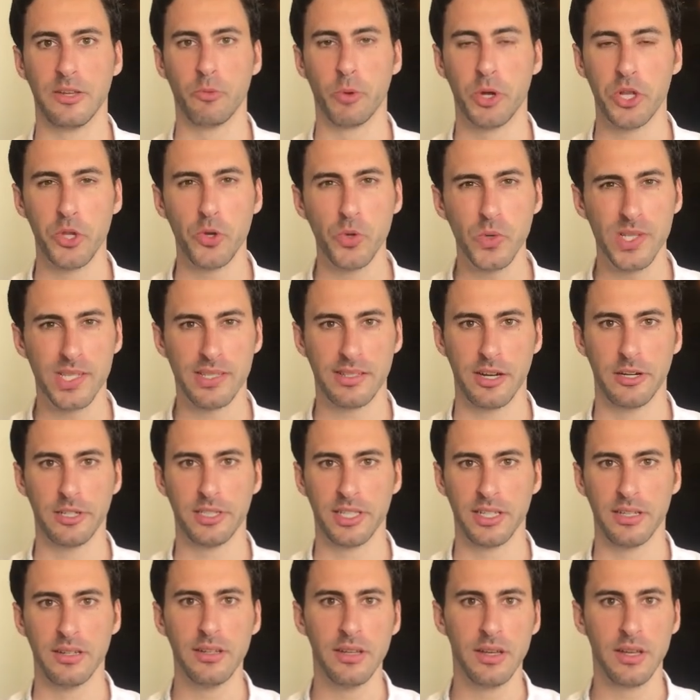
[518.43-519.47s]
When you're
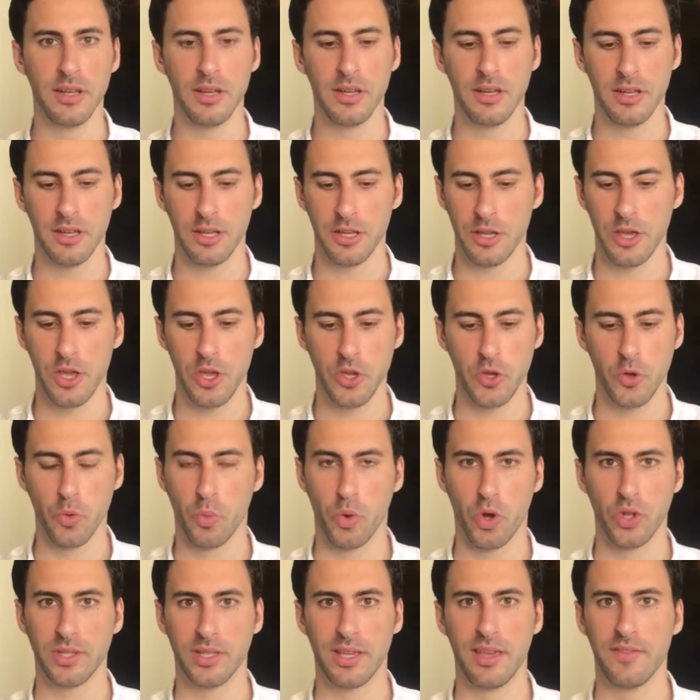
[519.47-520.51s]
certain, you
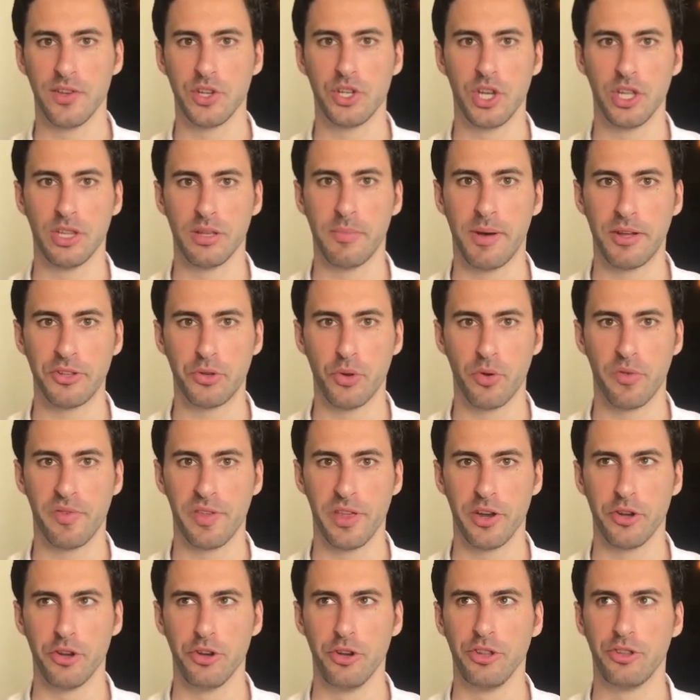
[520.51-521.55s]
won't give a shit about your
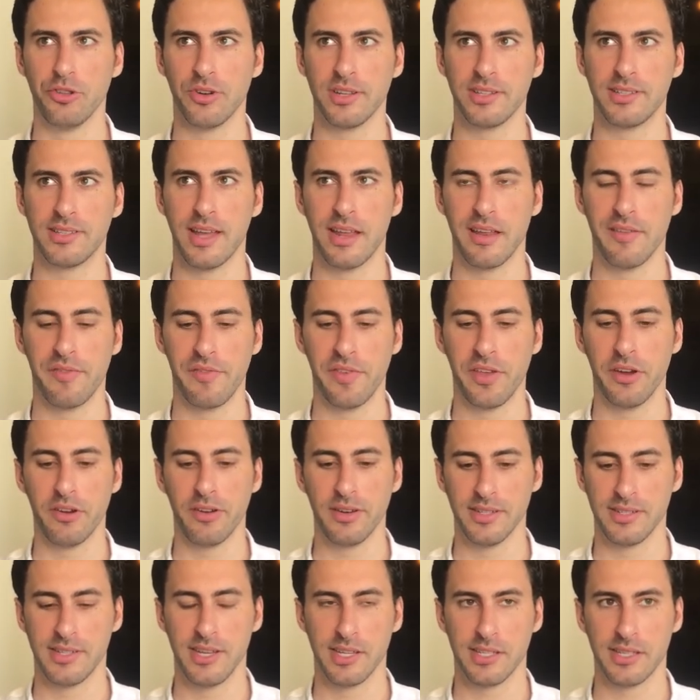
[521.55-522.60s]
fear. You need to understand a fear
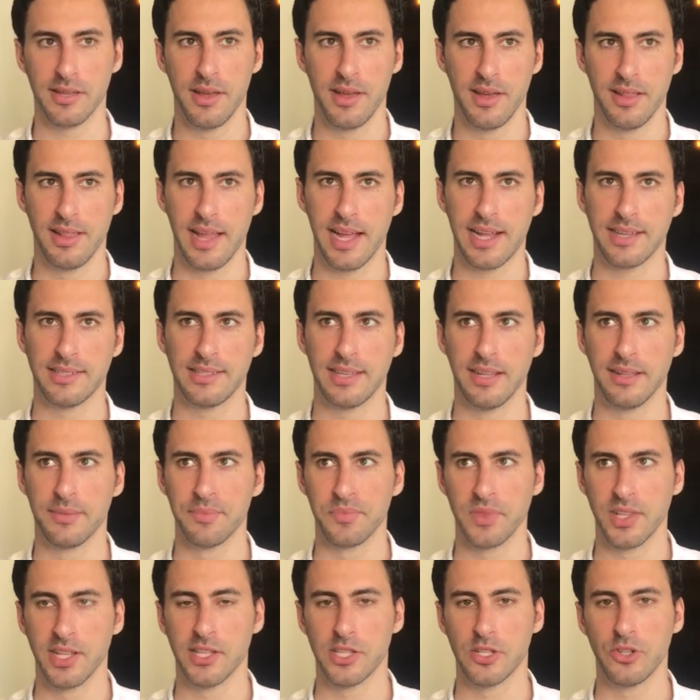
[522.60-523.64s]
is just, like I said,
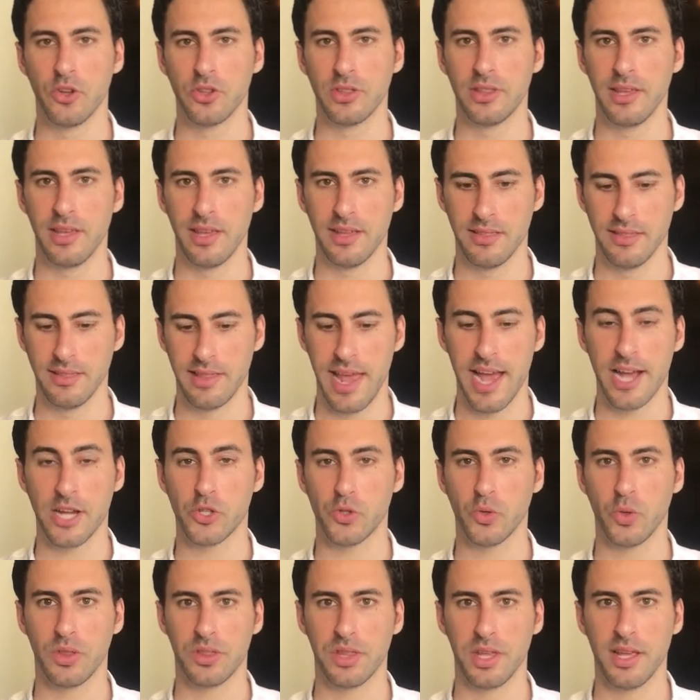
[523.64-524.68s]
it's not the, the
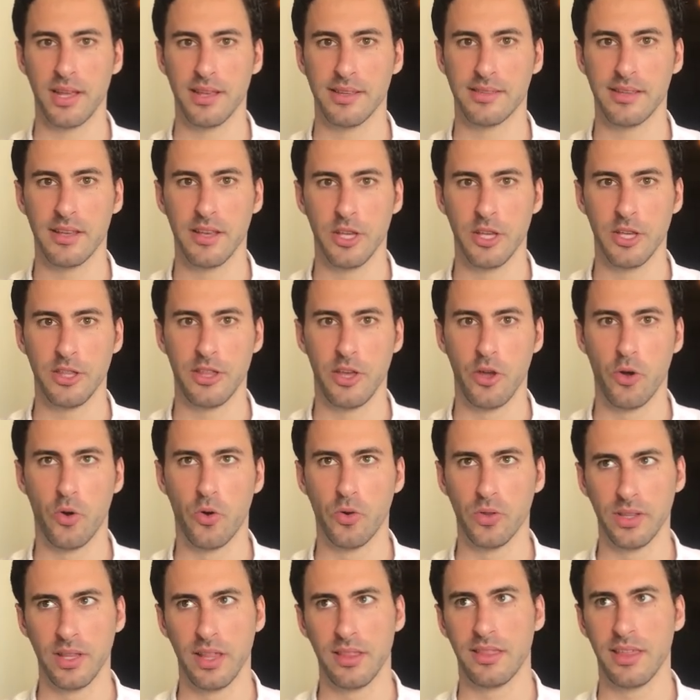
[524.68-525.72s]
actual thing, Is the
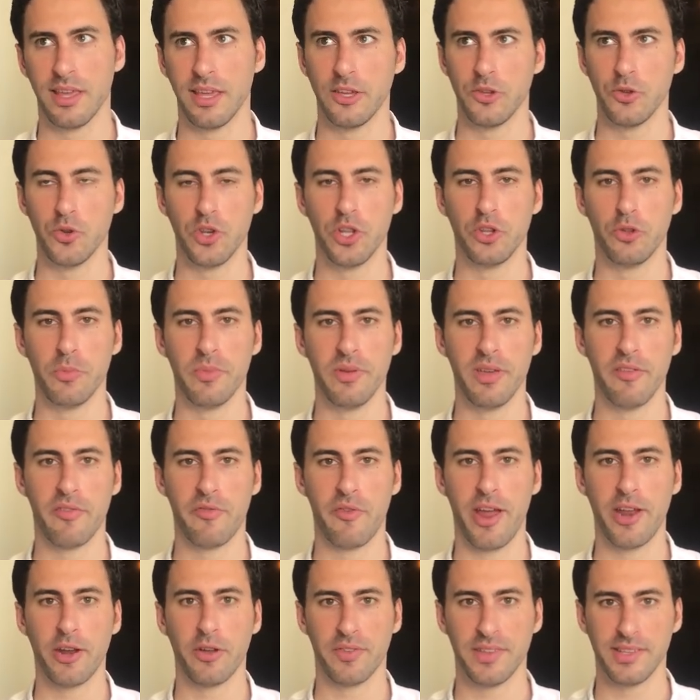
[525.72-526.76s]
only thing you need to be
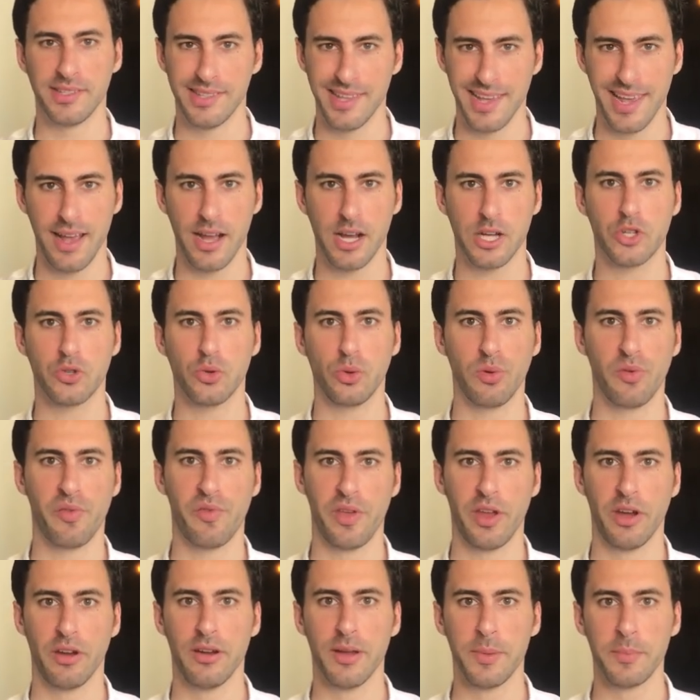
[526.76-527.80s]
afraid of, is the actual
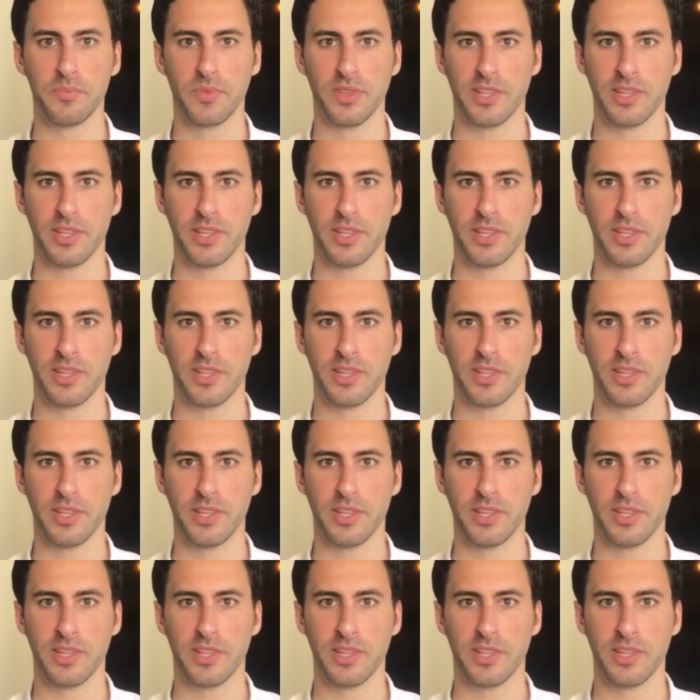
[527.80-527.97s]
fear.